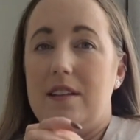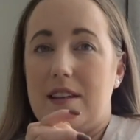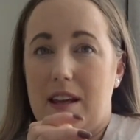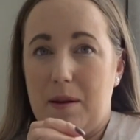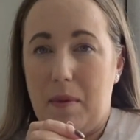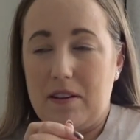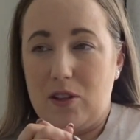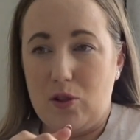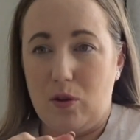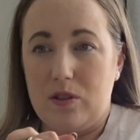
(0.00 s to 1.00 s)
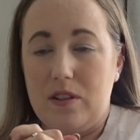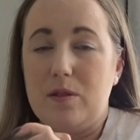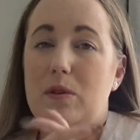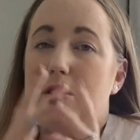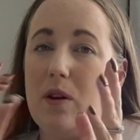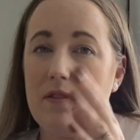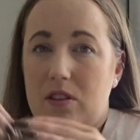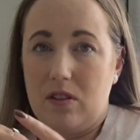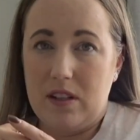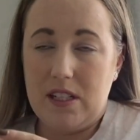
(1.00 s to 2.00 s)
taking him back to the doctors. We do have the
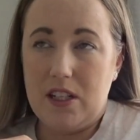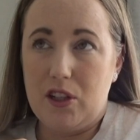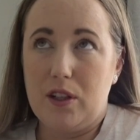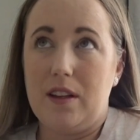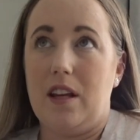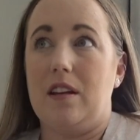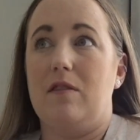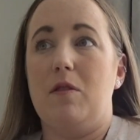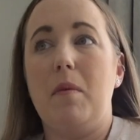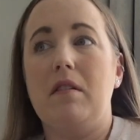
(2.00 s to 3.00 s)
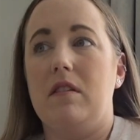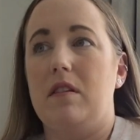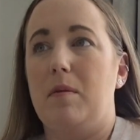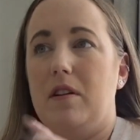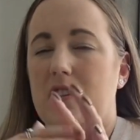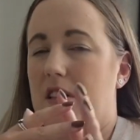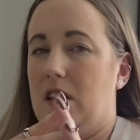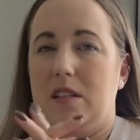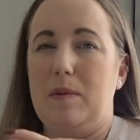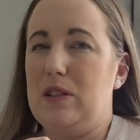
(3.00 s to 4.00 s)
dietitian at the end of the month, but I just think
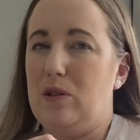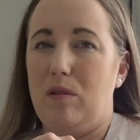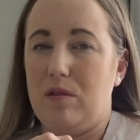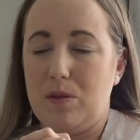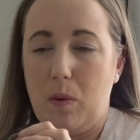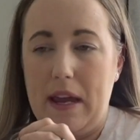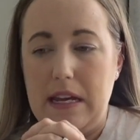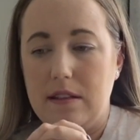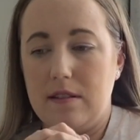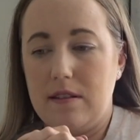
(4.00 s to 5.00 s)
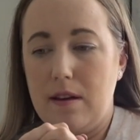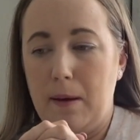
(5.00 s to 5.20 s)
that's a bit too long to wait.